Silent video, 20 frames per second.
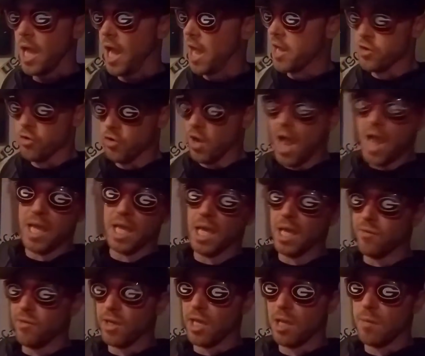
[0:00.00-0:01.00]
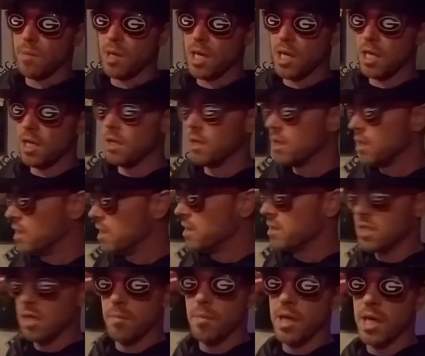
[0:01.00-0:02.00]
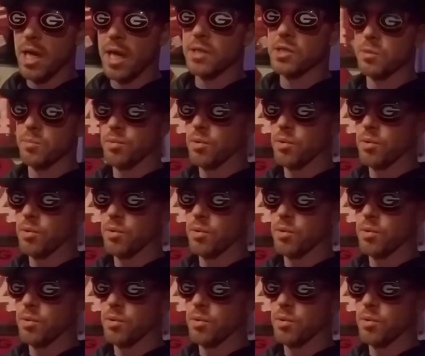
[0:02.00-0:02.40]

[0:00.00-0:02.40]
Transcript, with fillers: and you're not giving him any, to me that's a